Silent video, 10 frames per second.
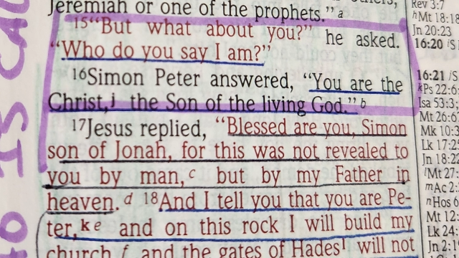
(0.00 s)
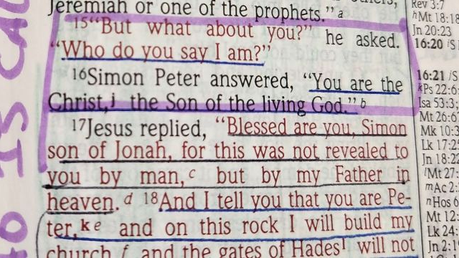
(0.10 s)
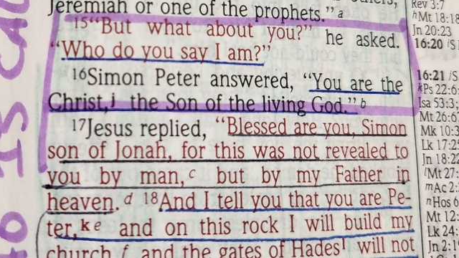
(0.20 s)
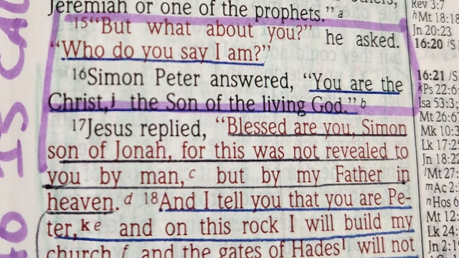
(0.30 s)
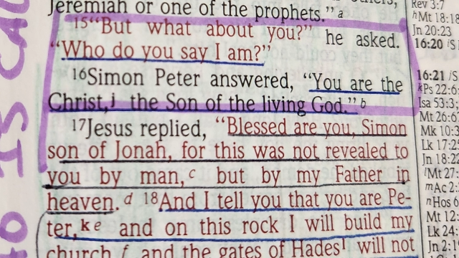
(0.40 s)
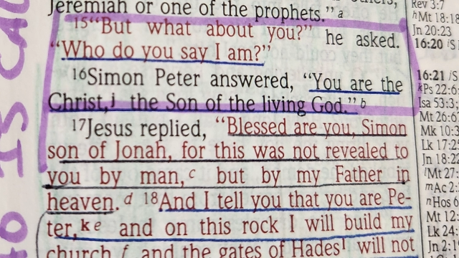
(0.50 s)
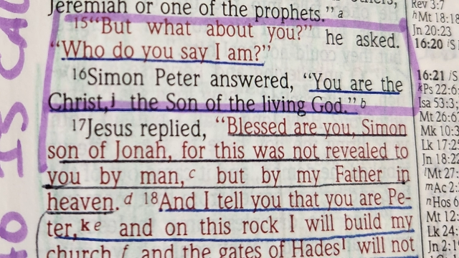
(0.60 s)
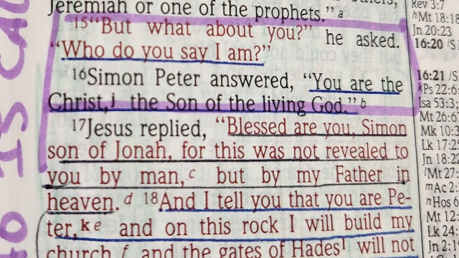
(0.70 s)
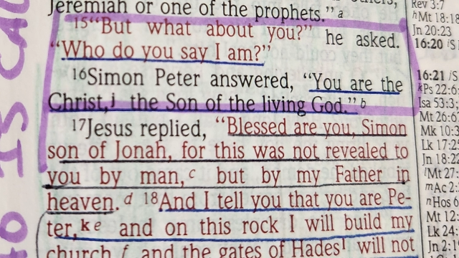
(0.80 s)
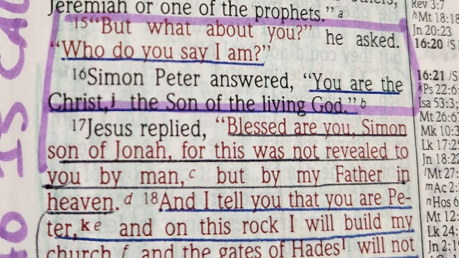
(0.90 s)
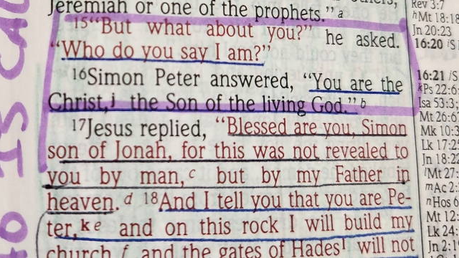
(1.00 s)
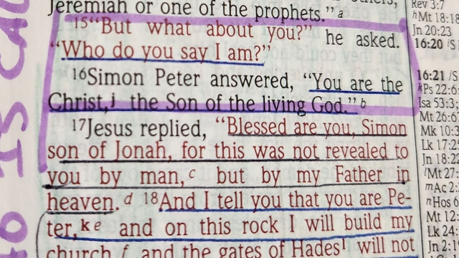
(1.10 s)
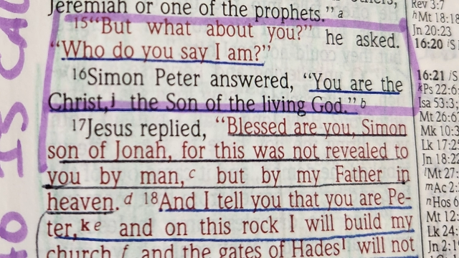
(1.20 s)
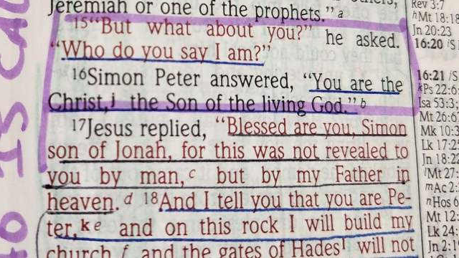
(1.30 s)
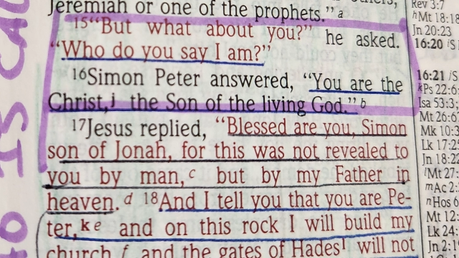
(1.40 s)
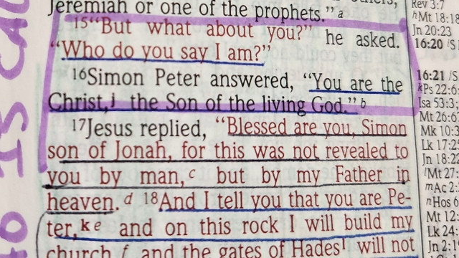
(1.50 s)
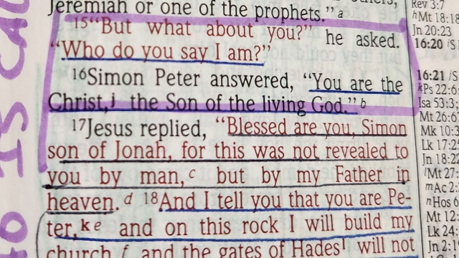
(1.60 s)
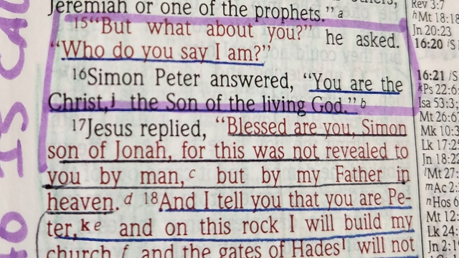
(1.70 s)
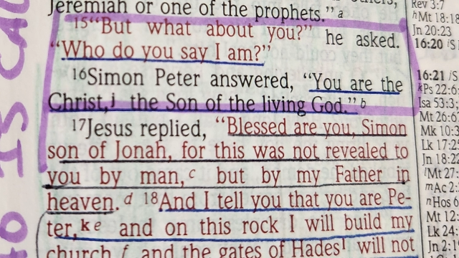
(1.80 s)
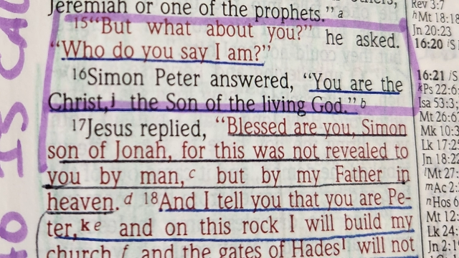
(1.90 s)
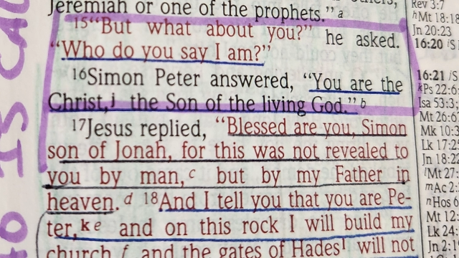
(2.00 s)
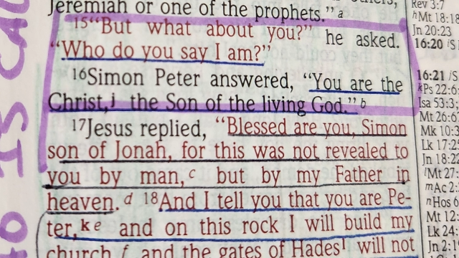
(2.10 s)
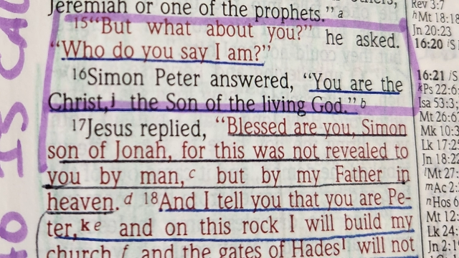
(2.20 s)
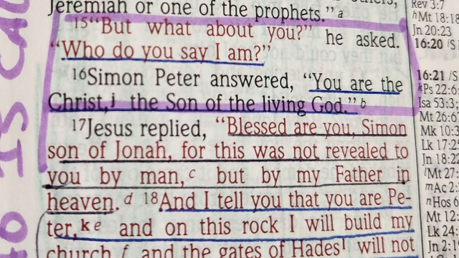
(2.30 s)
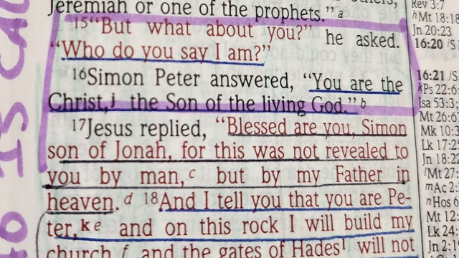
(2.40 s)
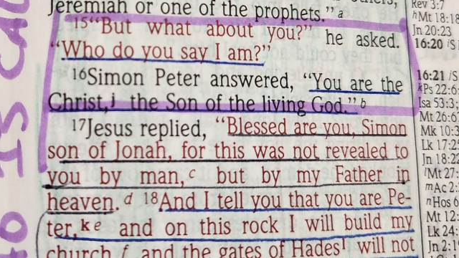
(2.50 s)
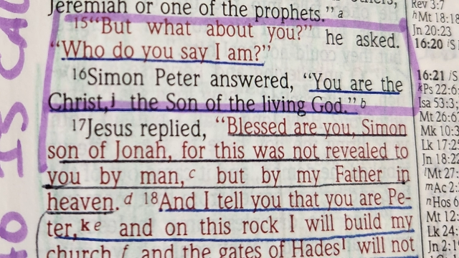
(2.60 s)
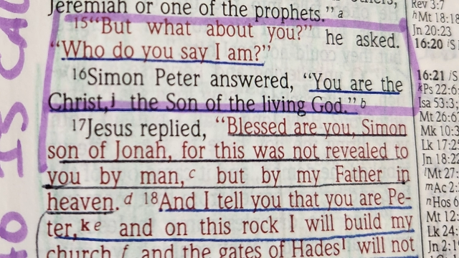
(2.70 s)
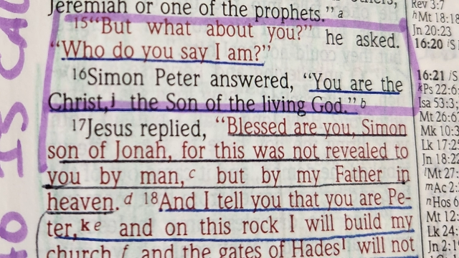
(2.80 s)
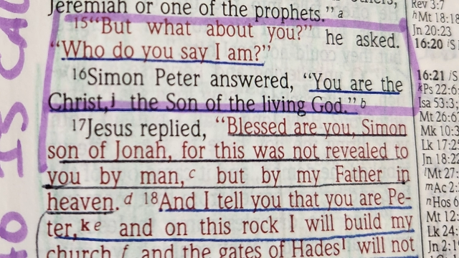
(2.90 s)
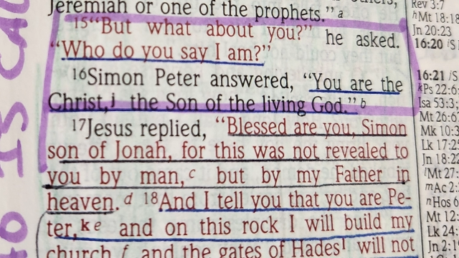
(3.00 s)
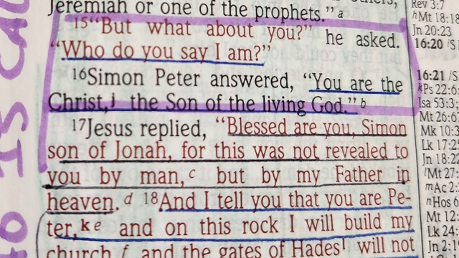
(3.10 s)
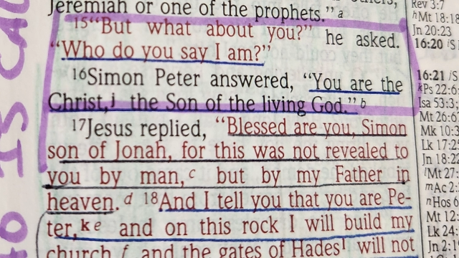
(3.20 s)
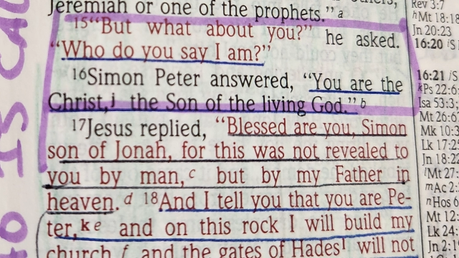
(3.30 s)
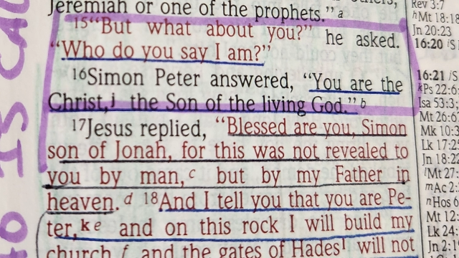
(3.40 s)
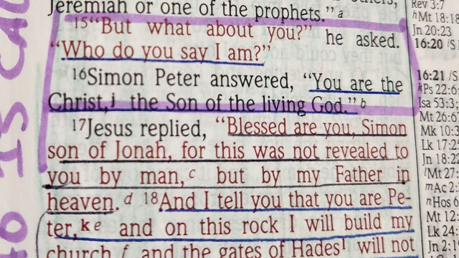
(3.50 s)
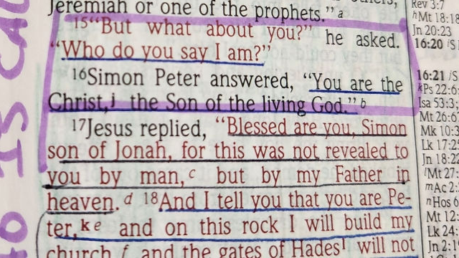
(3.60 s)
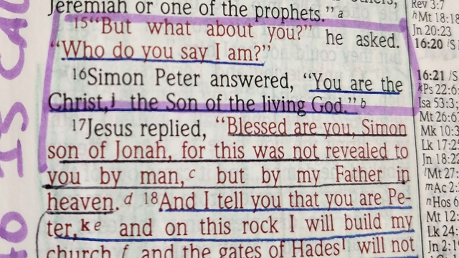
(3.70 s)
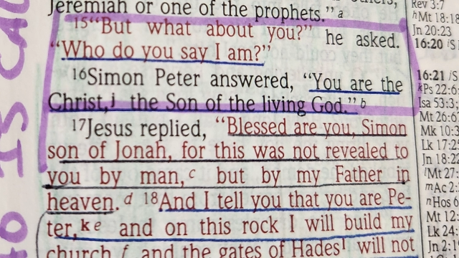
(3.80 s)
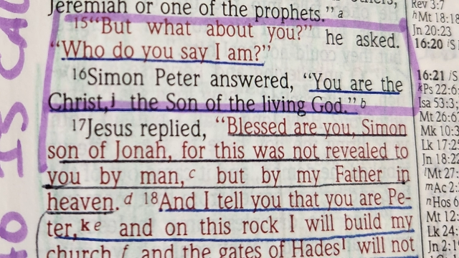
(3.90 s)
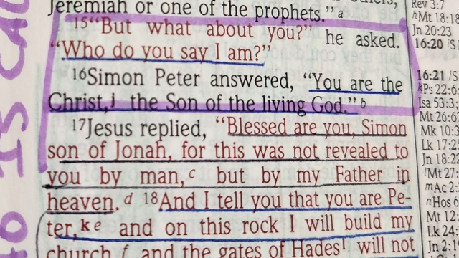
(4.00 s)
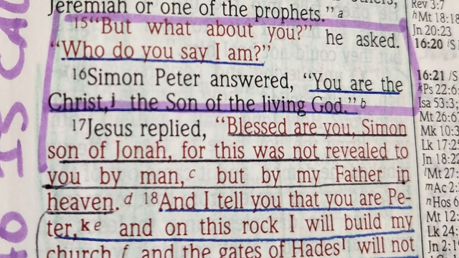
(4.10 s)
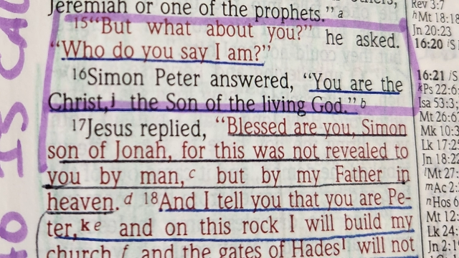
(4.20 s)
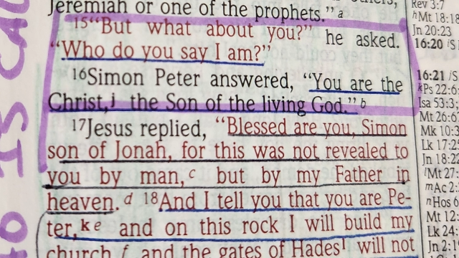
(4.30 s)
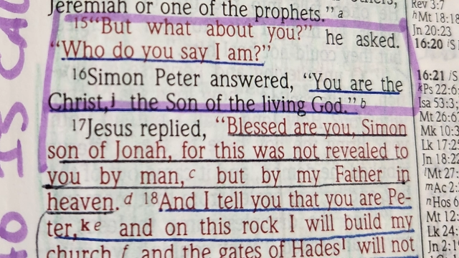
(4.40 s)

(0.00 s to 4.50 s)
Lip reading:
(no speaker visible)